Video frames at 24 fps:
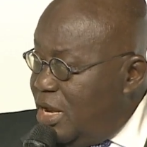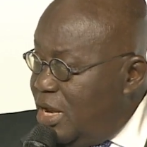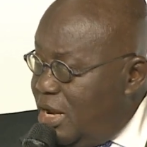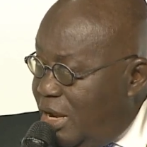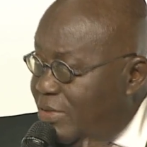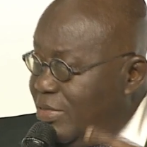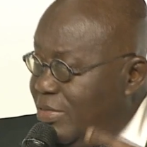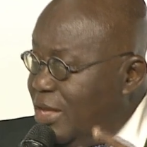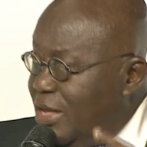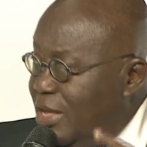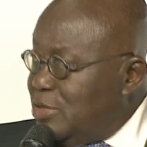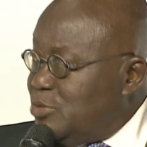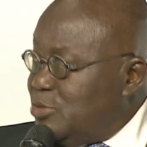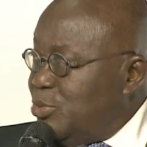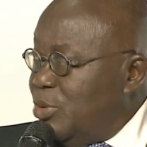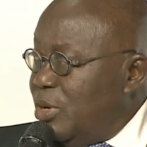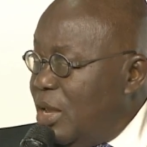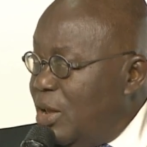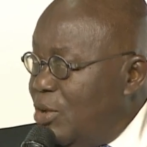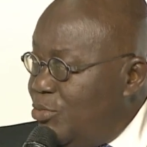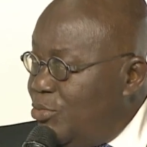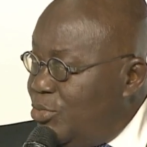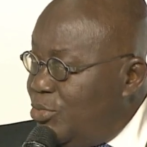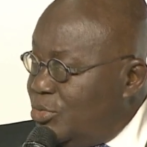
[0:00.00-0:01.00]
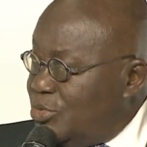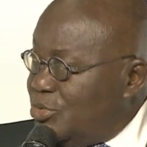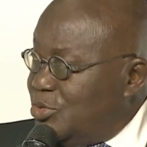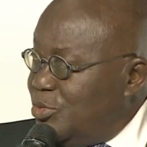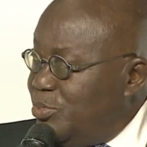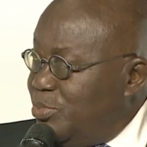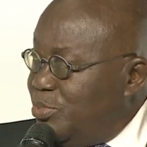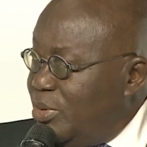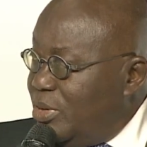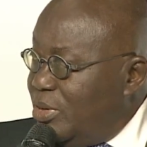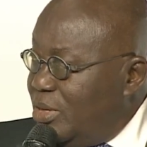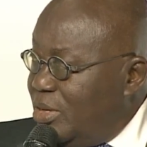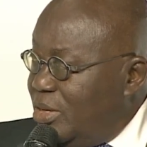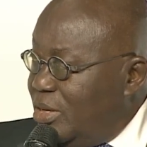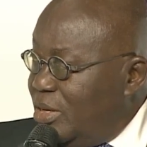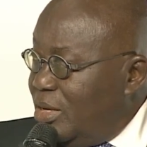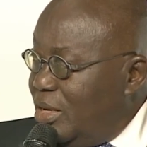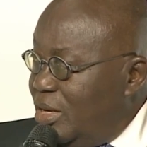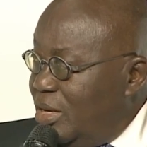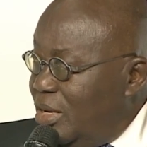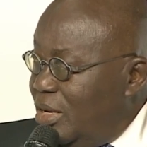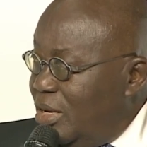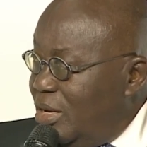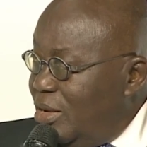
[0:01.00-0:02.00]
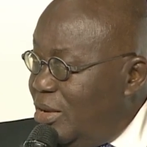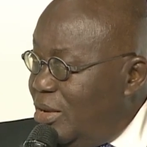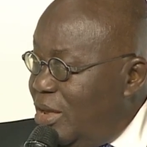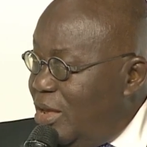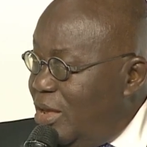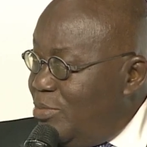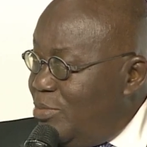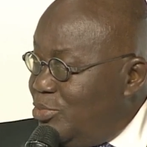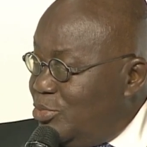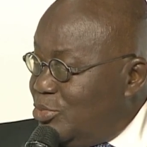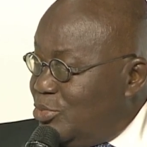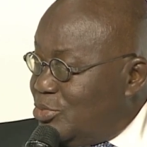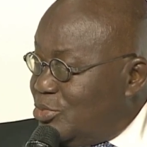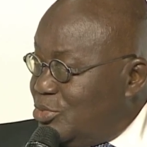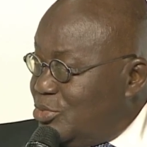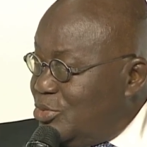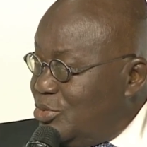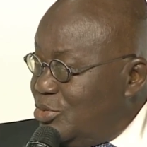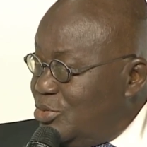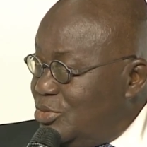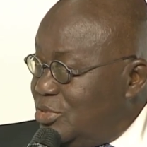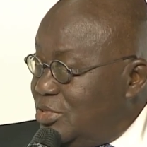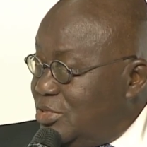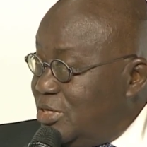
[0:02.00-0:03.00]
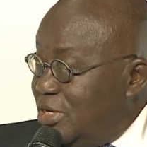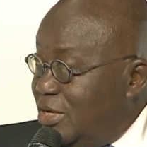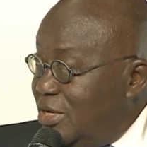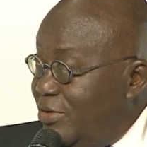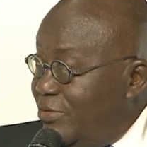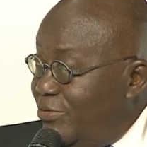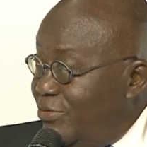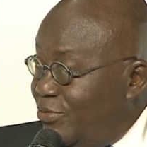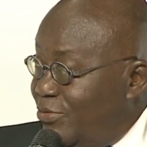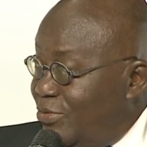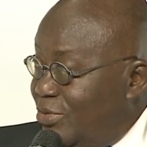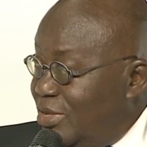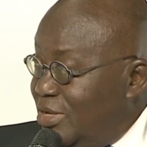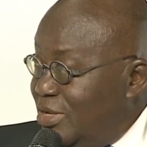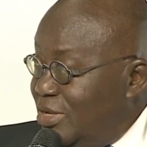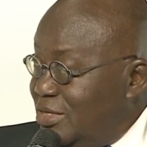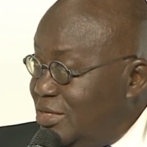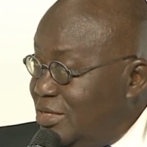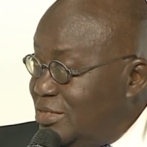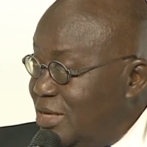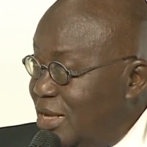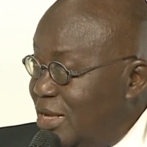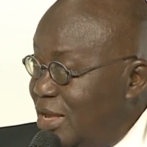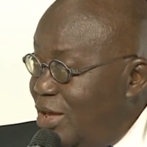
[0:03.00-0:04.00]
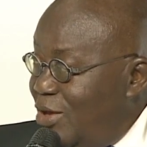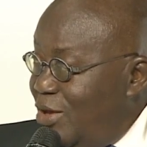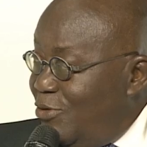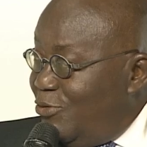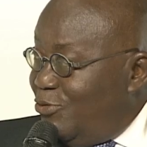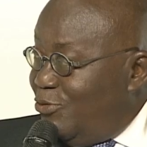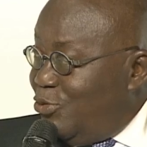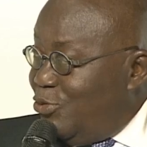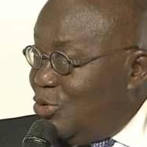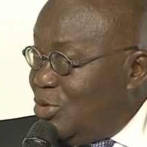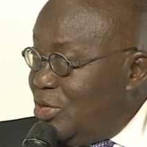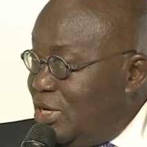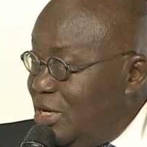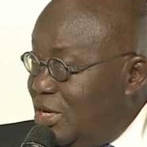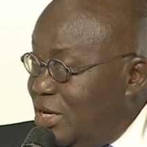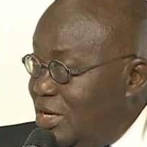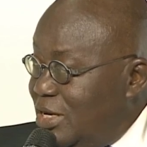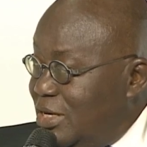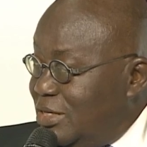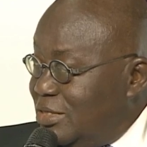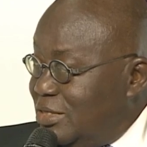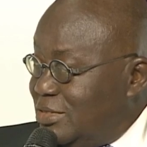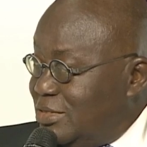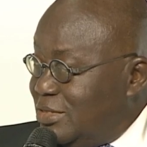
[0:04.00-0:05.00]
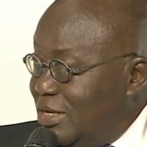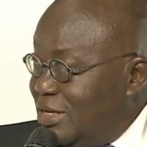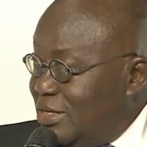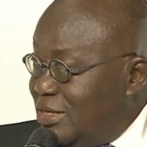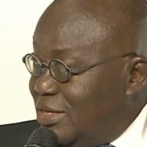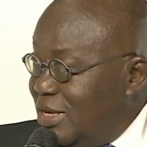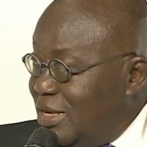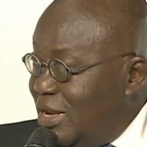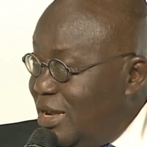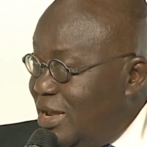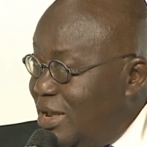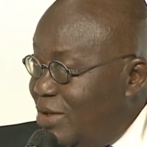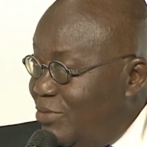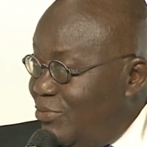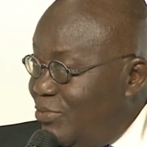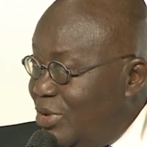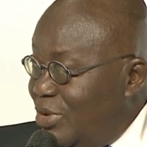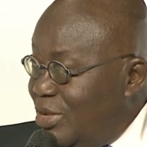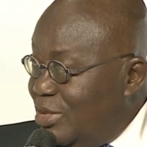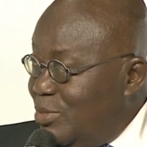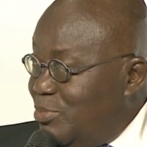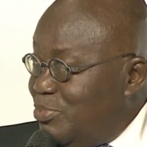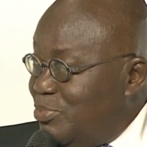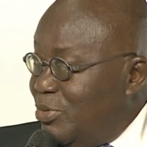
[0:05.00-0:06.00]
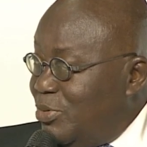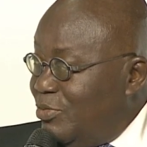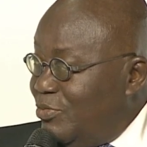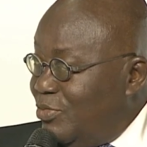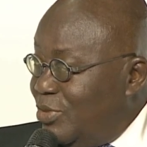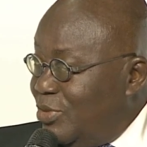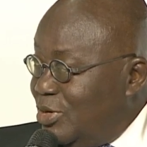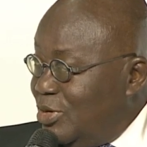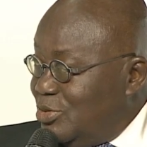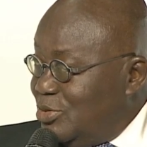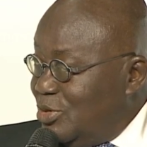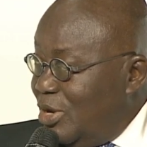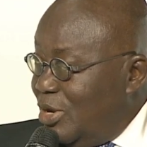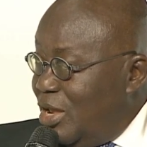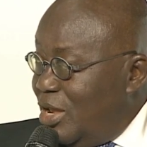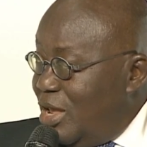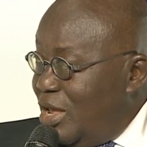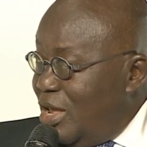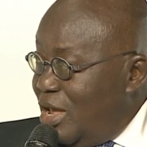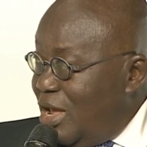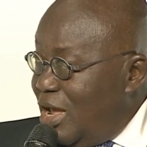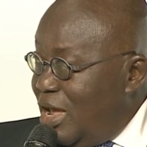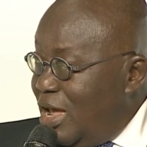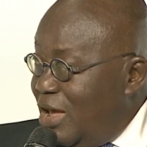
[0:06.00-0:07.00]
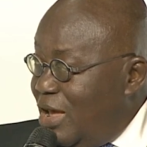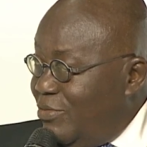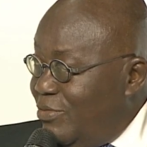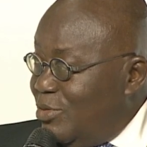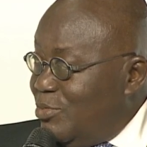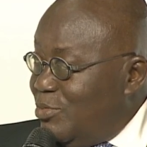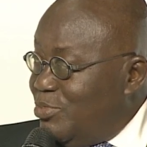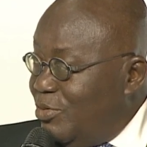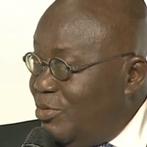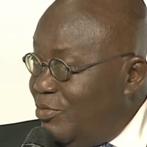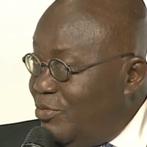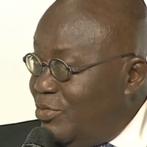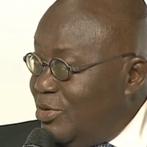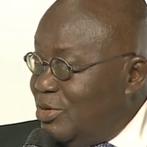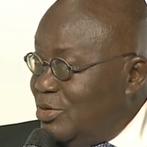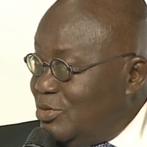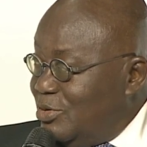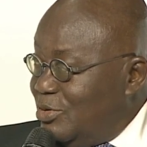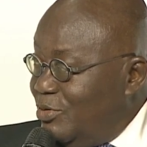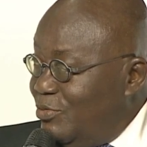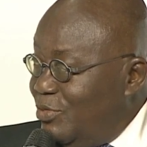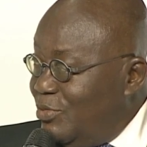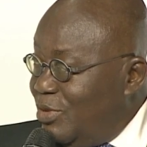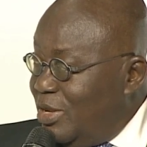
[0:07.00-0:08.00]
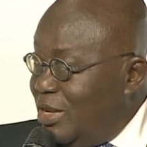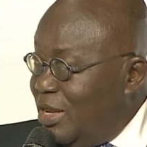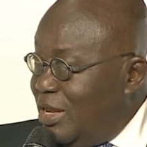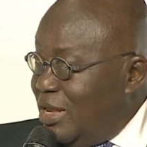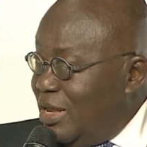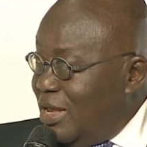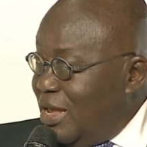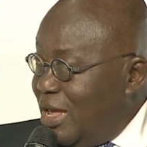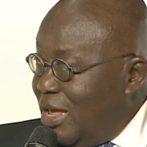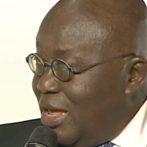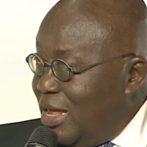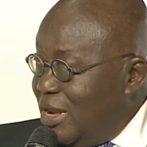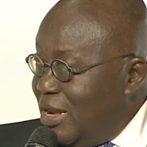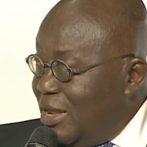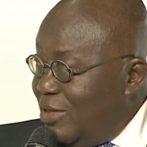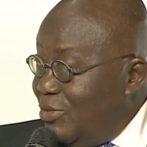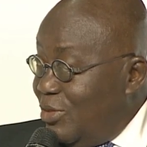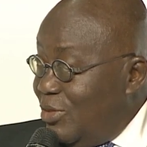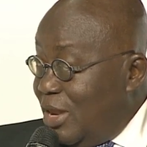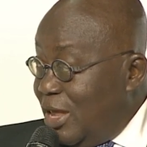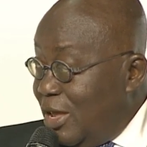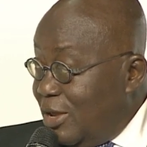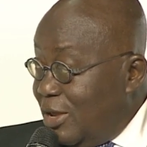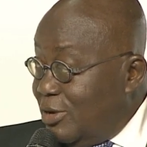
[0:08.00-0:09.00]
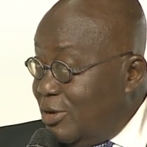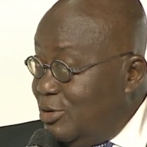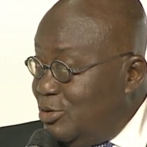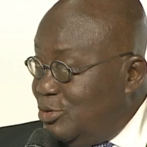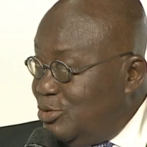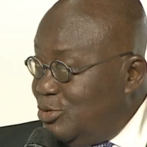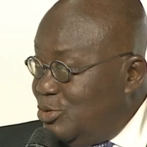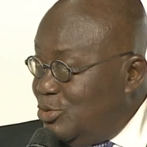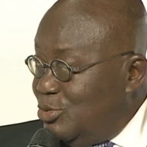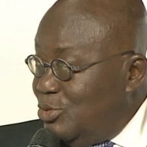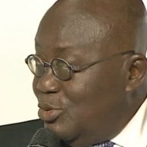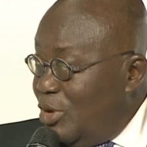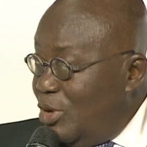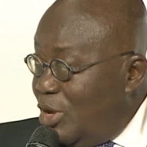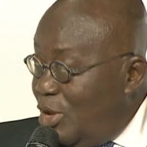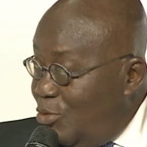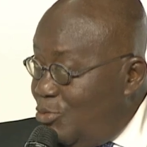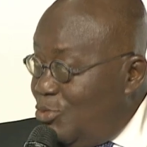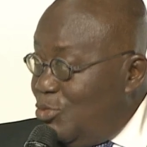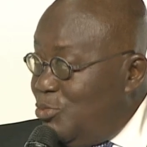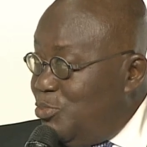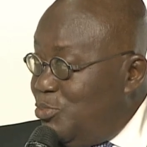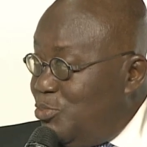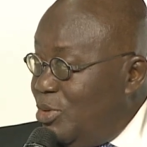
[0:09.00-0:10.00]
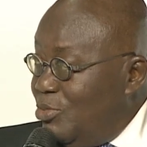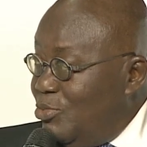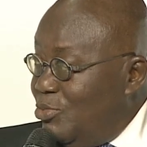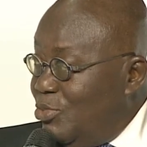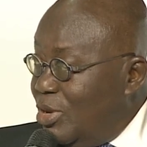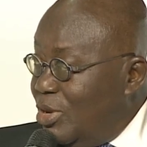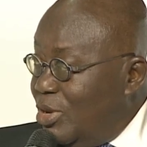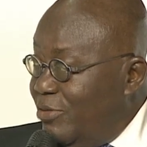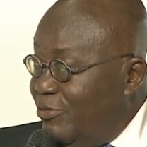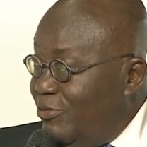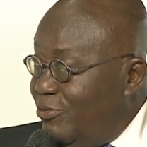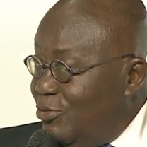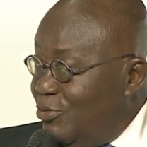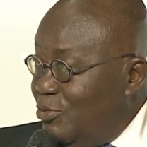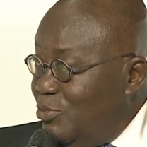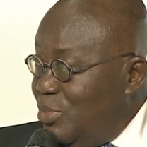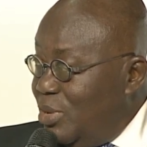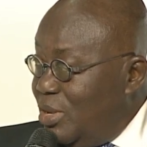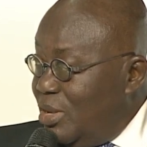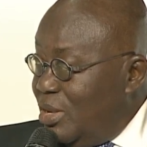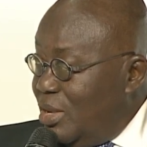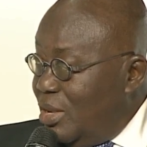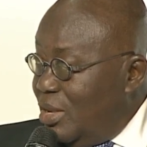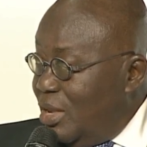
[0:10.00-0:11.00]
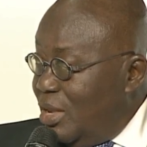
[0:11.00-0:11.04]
And that's what I want to be able to see for these 4 years that I've had the privilege of, I have the privilege of leading Ghana, that I can do, will be really for me